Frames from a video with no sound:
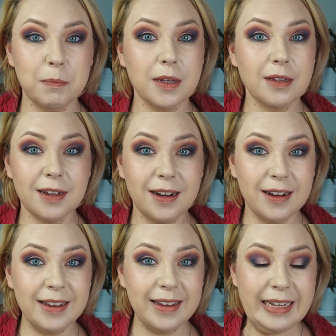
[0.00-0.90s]
But
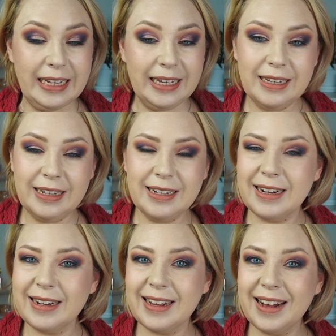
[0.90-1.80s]

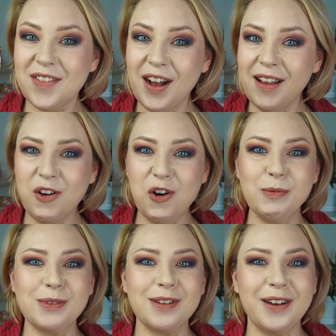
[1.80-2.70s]
I have high
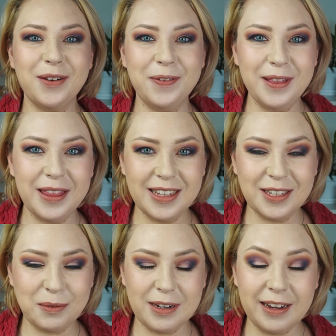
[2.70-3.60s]
hopes now with
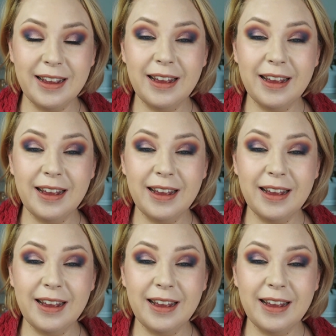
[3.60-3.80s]
this one.